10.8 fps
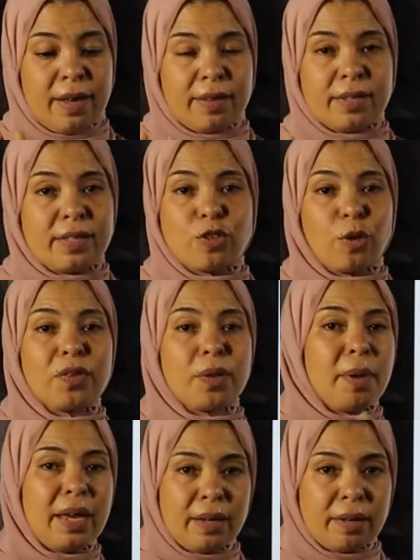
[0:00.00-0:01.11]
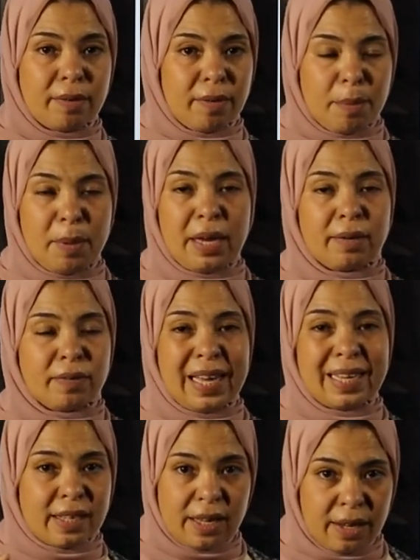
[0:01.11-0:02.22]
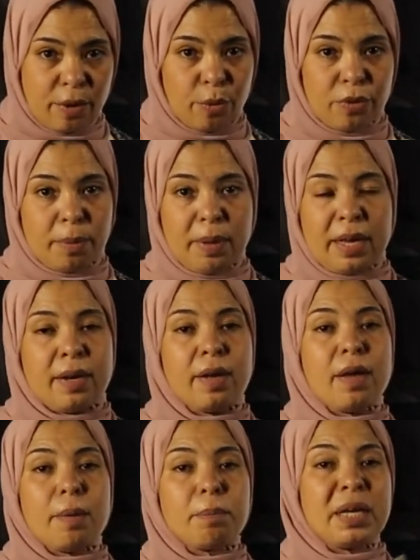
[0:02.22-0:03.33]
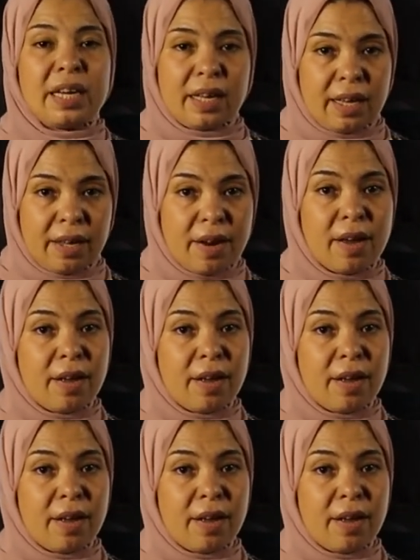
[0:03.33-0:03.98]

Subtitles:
This is not the main task here or the main meaning here.